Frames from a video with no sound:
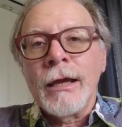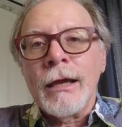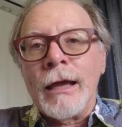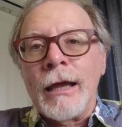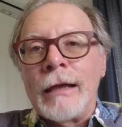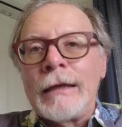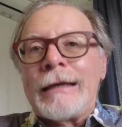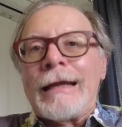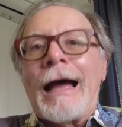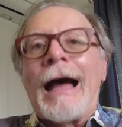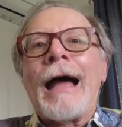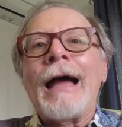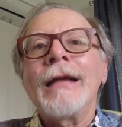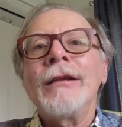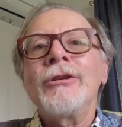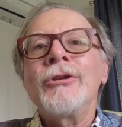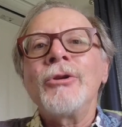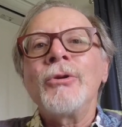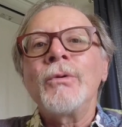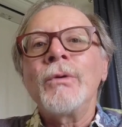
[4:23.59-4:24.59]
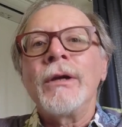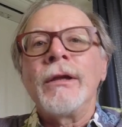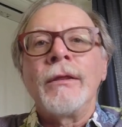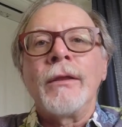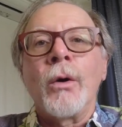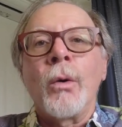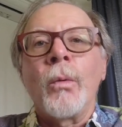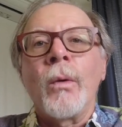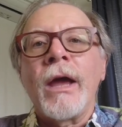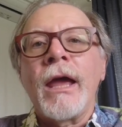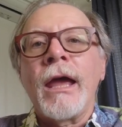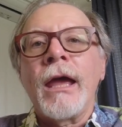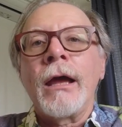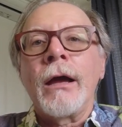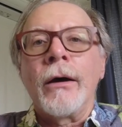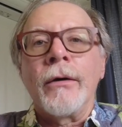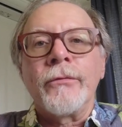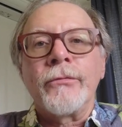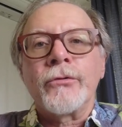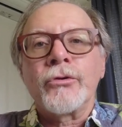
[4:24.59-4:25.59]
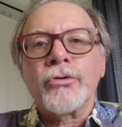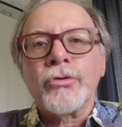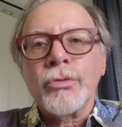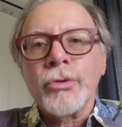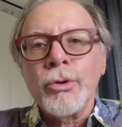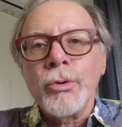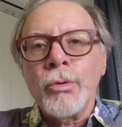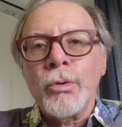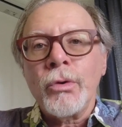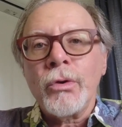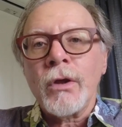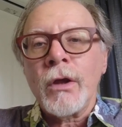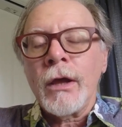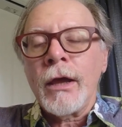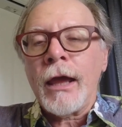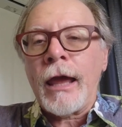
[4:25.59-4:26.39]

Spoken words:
and guide you in the way of truth